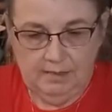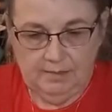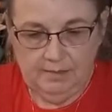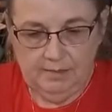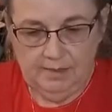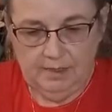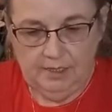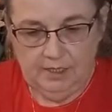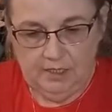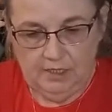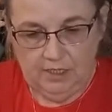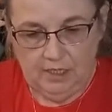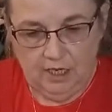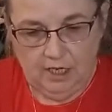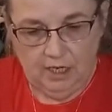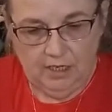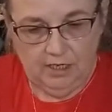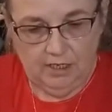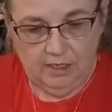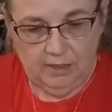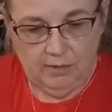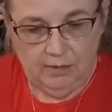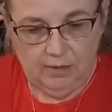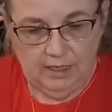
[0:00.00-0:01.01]

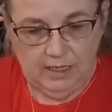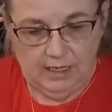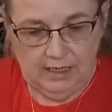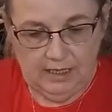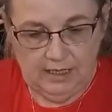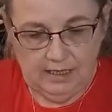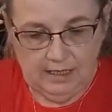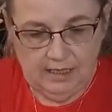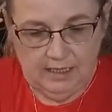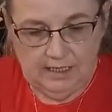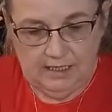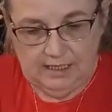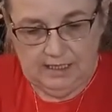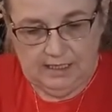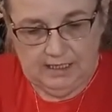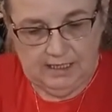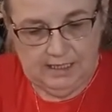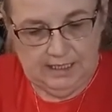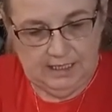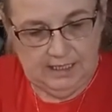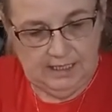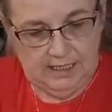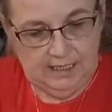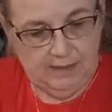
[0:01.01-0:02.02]
starting with the
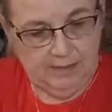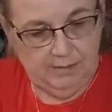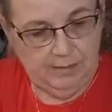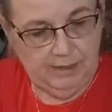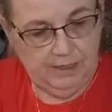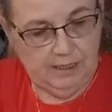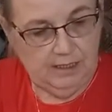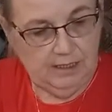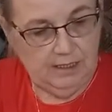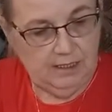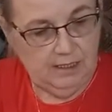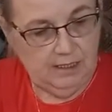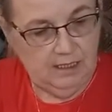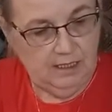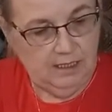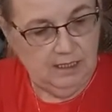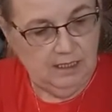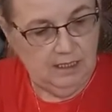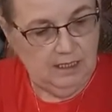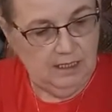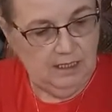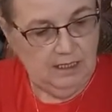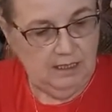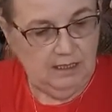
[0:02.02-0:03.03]
seam
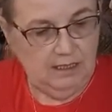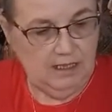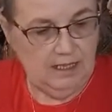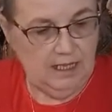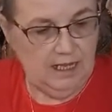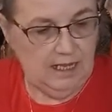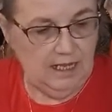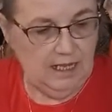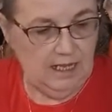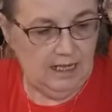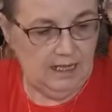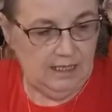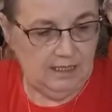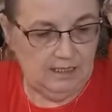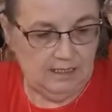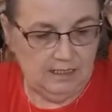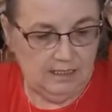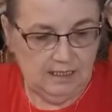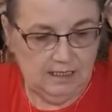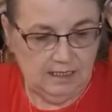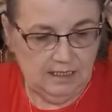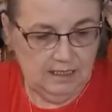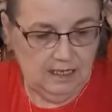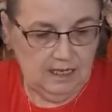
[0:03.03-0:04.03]
that
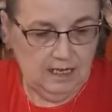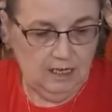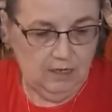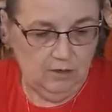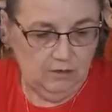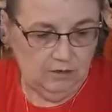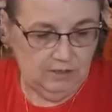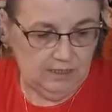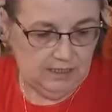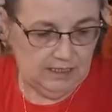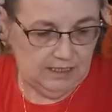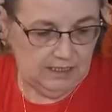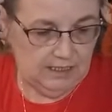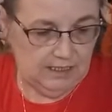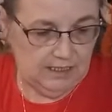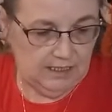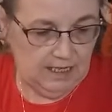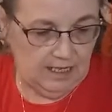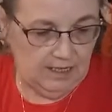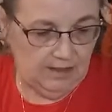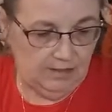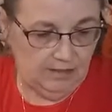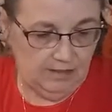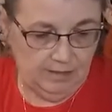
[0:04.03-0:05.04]
holds it
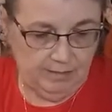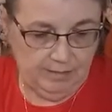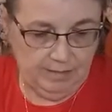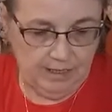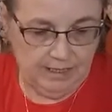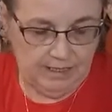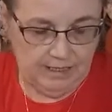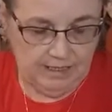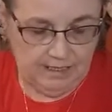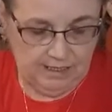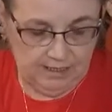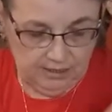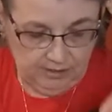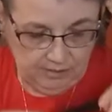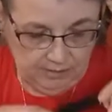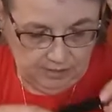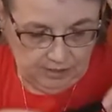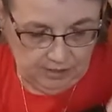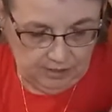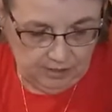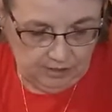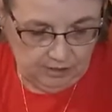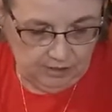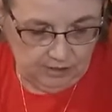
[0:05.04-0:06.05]
together, that makes it into a
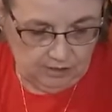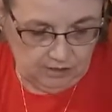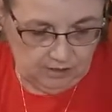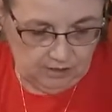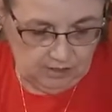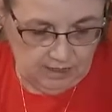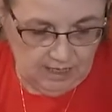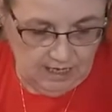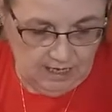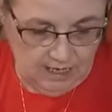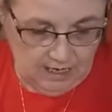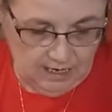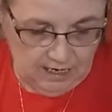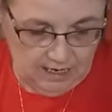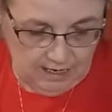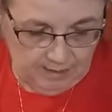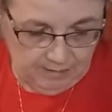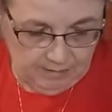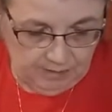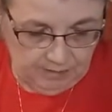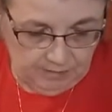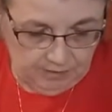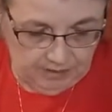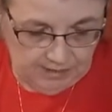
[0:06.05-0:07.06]
circle. I'm
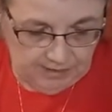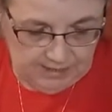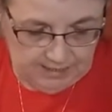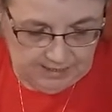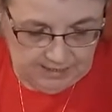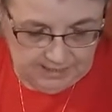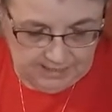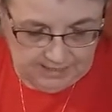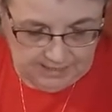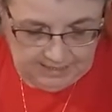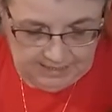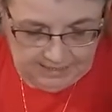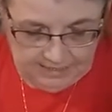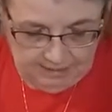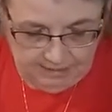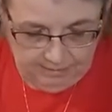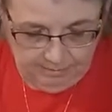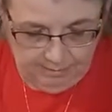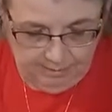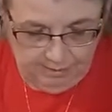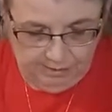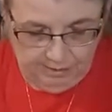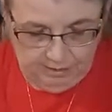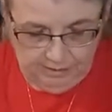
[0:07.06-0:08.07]
going to take it and
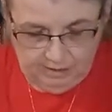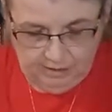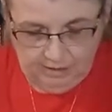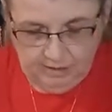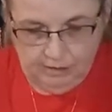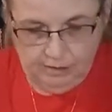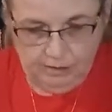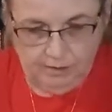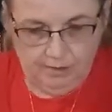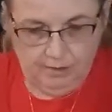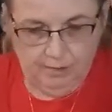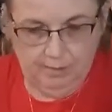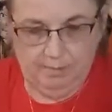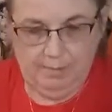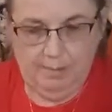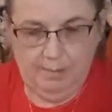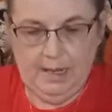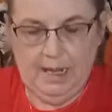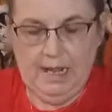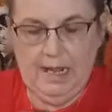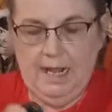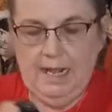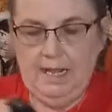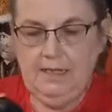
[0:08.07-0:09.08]
put it to the
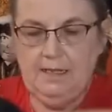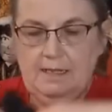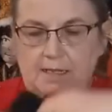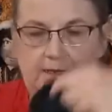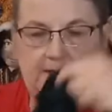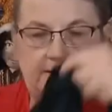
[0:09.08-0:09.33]
back.